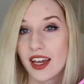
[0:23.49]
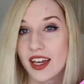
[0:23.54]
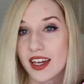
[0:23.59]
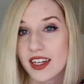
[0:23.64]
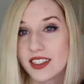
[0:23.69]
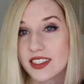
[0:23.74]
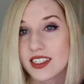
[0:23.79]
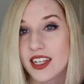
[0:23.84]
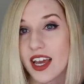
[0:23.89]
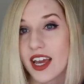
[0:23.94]

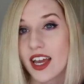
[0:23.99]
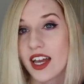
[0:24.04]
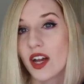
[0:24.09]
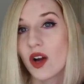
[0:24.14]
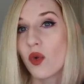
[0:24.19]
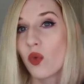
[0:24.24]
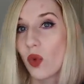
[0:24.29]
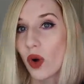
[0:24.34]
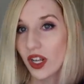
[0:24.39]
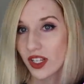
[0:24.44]
And
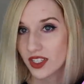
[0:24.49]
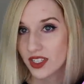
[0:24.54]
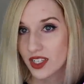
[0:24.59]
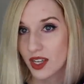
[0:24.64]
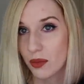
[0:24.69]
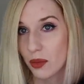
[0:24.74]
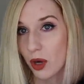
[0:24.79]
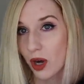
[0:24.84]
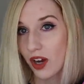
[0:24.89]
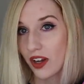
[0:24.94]
a Once
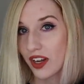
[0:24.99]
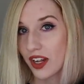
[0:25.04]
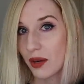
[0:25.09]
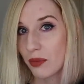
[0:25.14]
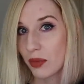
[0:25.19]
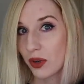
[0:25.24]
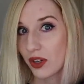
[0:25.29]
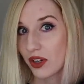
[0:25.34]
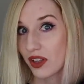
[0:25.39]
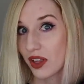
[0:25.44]
Upon a
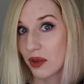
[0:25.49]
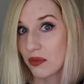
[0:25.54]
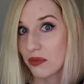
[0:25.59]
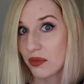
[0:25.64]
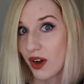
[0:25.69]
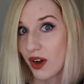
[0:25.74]
Book Club